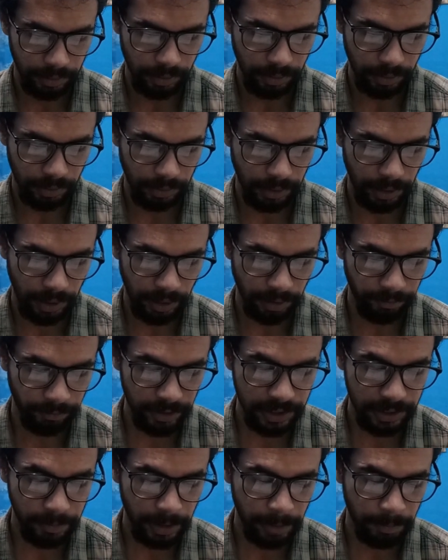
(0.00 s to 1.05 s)
Okay, a
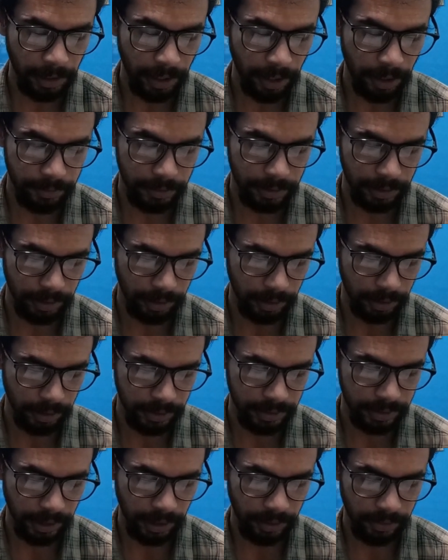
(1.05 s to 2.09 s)
fisherman perhaps,
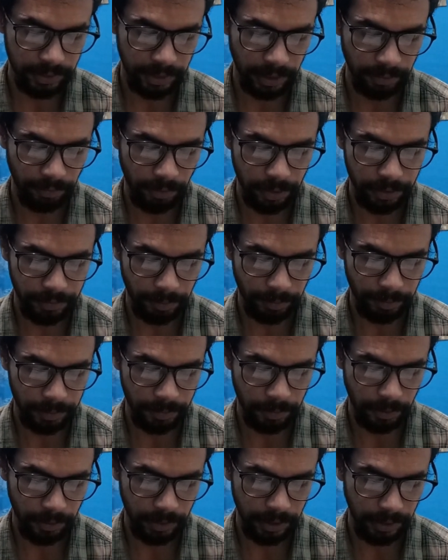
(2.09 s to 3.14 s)
Sadao said, washed from his
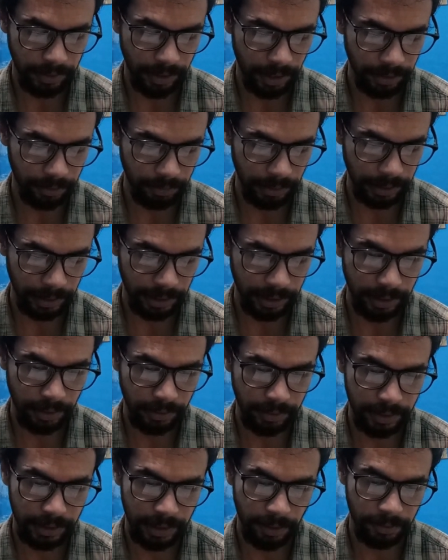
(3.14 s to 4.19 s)
boat. He ran quickly down
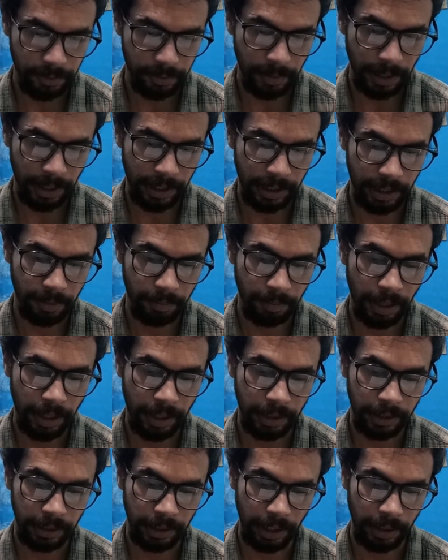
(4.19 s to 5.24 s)
the steps behind him.
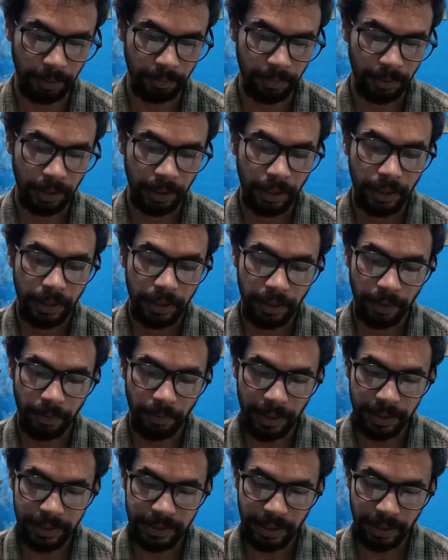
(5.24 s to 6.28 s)
Hana came, her
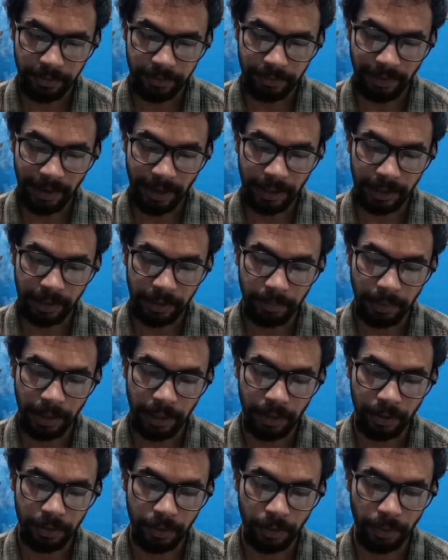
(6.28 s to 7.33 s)
white sleeves flying a mile
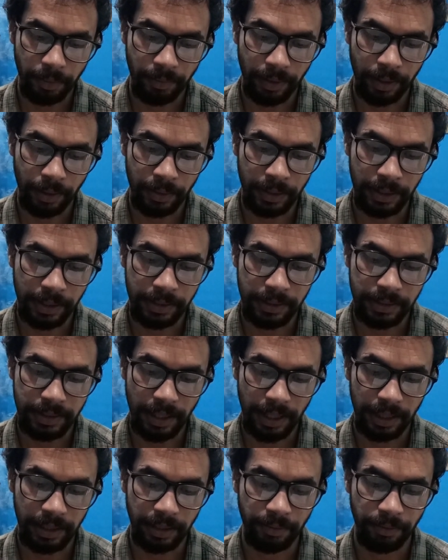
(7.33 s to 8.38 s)
or two away. On either
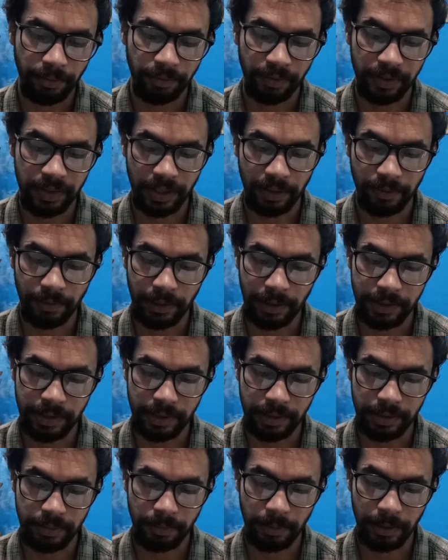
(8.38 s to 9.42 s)
side there were fishing
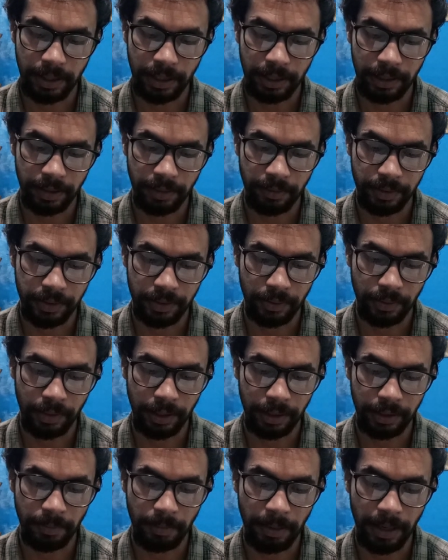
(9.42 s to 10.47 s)
villages, but here was only
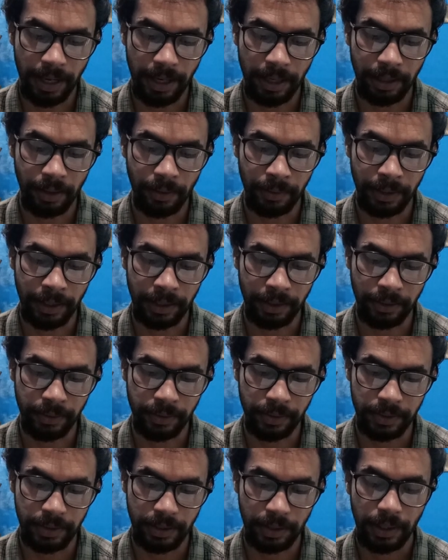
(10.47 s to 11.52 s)
the bare and lonely
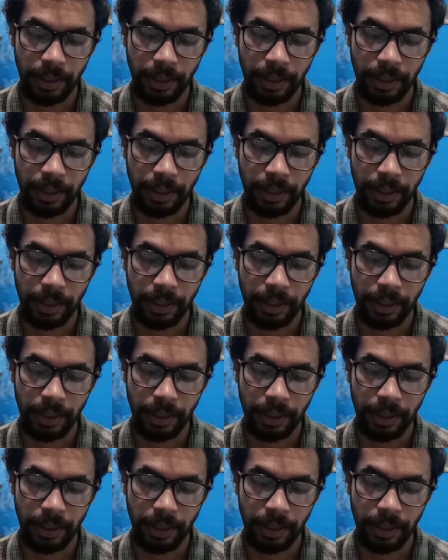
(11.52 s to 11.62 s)
coast.